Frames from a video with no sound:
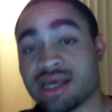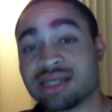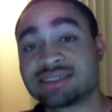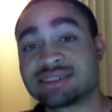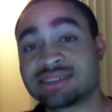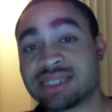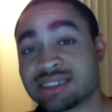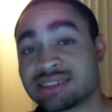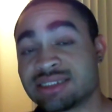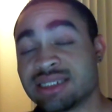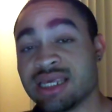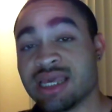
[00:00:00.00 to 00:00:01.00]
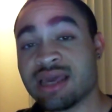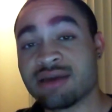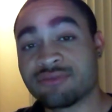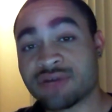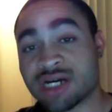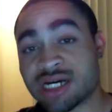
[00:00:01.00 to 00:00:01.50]

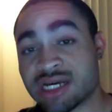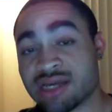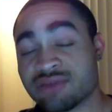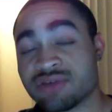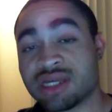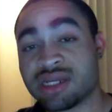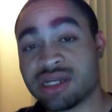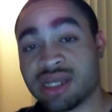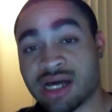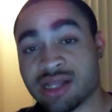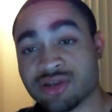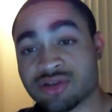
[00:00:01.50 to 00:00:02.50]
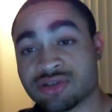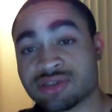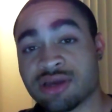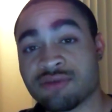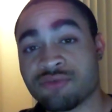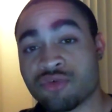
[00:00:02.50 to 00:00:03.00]
sixty-five dollars
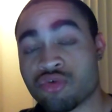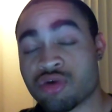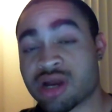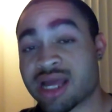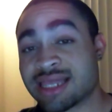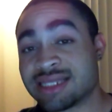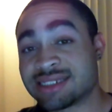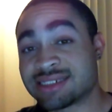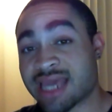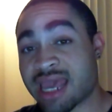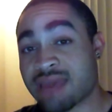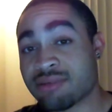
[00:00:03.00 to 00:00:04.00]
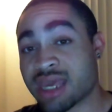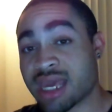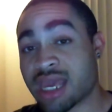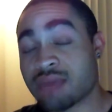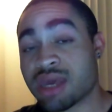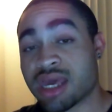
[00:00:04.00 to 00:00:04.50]
for the same
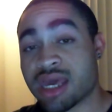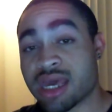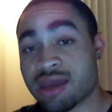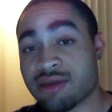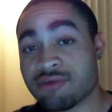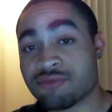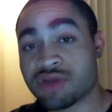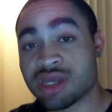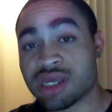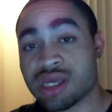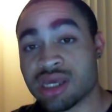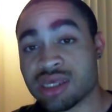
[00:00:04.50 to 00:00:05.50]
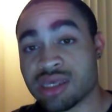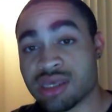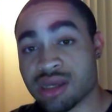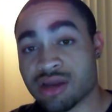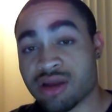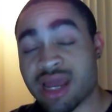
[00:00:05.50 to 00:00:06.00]
game every
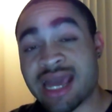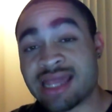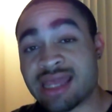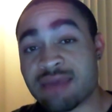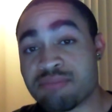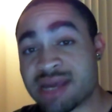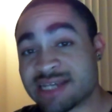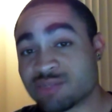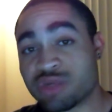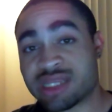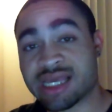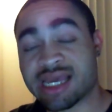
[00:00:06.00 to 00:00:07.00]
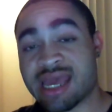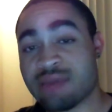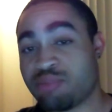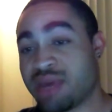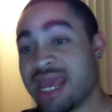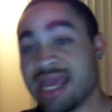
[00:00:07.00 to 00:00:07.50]
year. And they messed with the
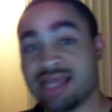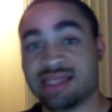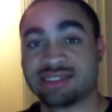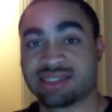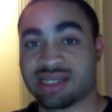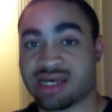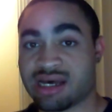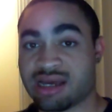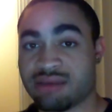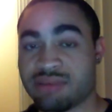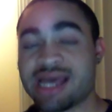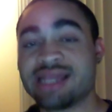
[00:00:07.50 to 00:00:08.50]
campaign this time.